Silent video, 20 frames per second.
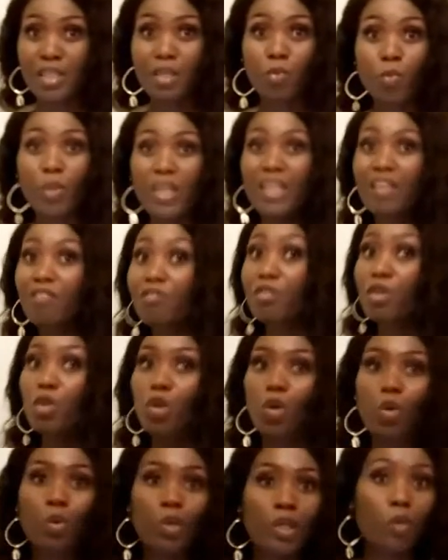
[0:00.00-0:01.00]
And we didn't even
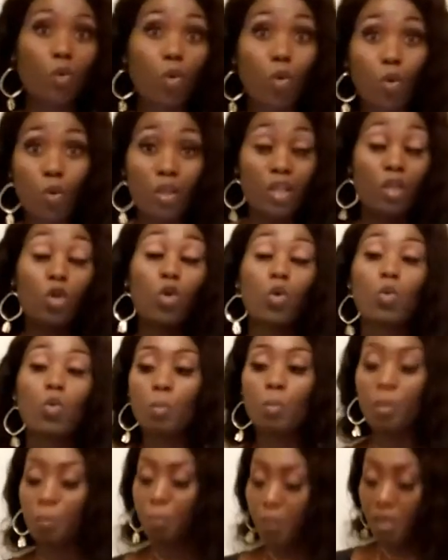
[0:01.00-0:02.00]
know it
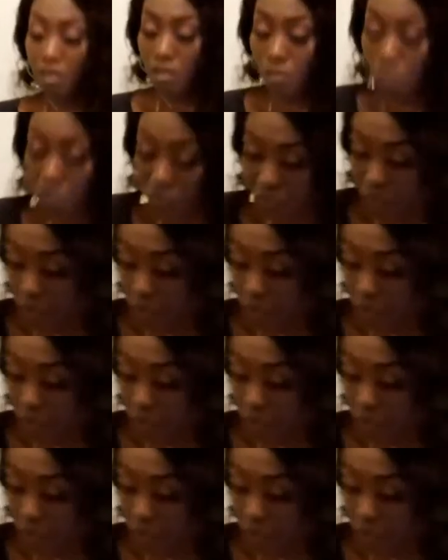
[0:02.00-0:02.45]
could be possible